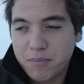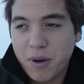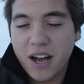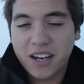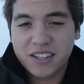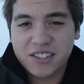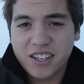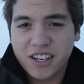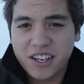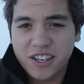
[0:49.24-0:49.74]

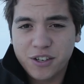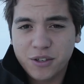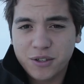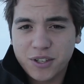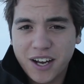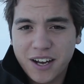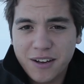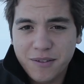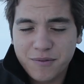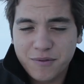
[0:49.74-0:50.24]
Park City,
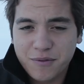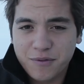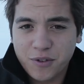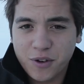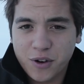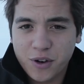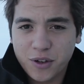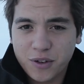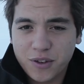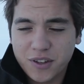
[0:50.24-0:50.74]
Utah
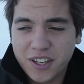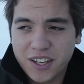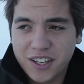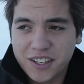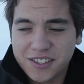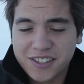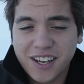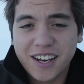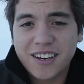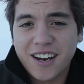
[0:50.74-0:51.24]
for the
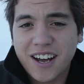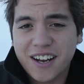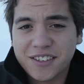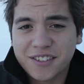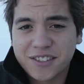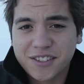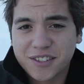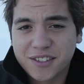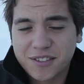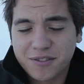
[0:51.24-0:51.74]

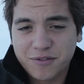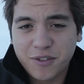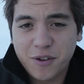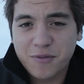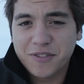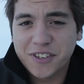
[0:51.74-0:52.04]
Sundance Film